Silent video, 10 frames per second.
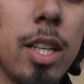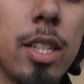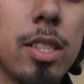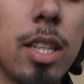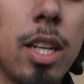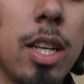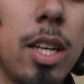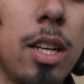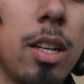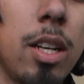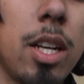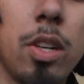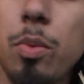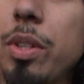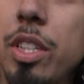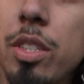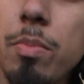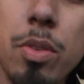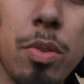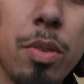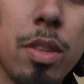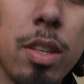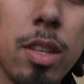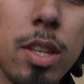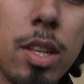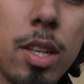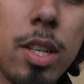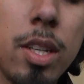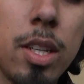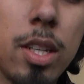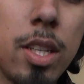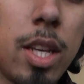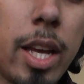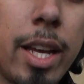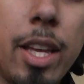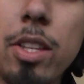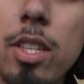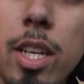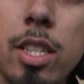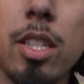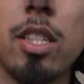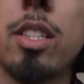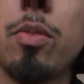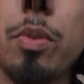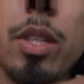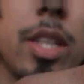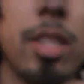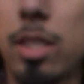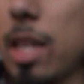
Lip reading: It's I don't know, really smooth. It's a really good